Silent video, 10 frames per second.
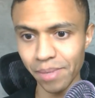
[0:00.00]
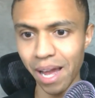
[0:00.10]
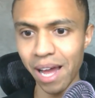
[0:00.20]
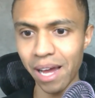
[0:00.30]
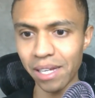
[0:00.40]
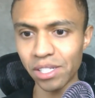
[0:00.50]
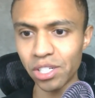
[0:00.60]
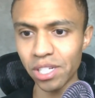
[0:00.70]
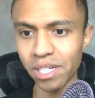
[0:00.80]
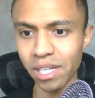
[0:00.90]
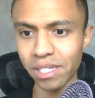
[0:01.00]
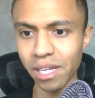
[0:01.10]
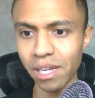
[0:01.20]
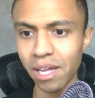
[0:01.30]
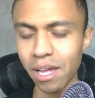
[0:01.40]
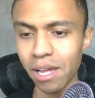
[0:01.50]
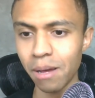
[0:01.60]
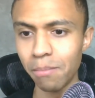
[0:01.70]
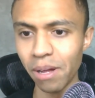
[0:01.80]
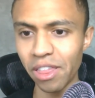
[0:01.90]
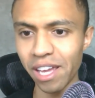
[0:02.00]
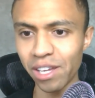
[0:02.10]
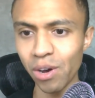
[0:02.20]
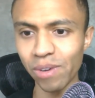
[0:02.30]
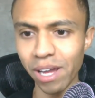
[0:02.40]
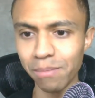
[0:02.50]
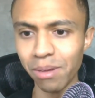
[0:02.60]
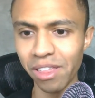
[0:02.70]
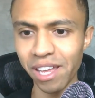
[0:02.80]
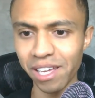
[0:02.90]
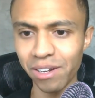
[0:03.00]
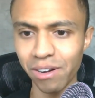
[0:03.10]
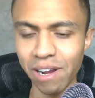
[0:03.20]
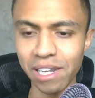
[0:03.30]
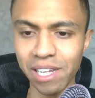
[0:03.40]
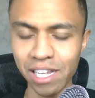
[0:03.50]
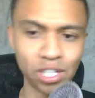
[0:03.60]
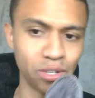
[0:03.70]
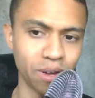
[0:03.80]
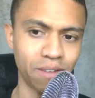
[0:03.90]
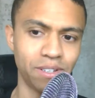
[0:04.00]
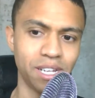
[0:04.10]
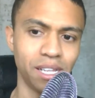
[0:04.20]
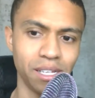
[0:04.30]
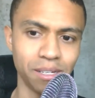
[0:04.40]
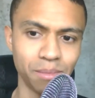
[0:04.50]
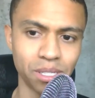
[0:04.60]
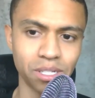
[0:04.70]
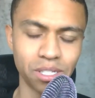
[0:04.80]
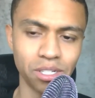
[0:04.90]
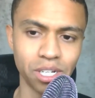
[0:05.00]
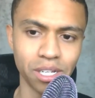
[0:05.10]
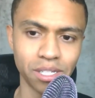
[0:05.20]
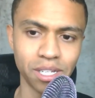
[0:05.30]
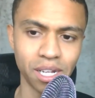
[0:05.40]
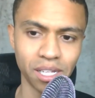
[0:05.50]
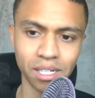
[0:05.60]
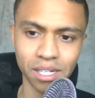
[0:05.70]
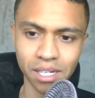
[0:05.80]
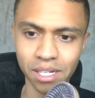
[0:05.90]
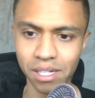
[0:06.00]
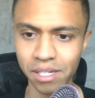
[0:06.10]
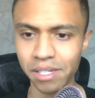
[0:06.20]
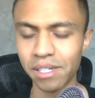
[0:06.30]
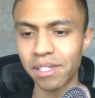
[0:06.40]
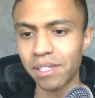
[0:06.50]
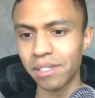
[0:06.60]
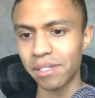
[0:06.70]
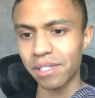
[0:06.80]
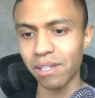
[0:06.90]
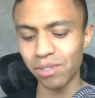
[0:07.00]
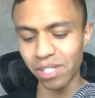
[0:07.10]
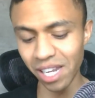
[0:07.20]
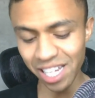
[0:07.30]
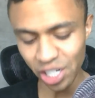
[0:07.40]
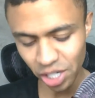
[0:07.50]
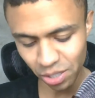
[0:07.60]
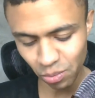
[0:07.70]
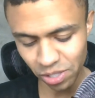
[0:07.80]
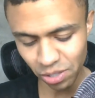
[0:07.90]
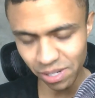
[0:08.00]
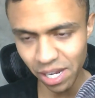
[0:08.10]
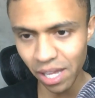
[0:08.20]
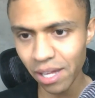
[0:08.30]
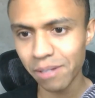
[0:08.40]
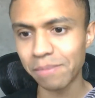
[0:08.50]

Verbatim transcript: Ah, CJ Deli said, but thank you. Okay, but thank you. All right. Do you have a deli, Mr. CJ's deli? Sounds delicious. Where's your deli?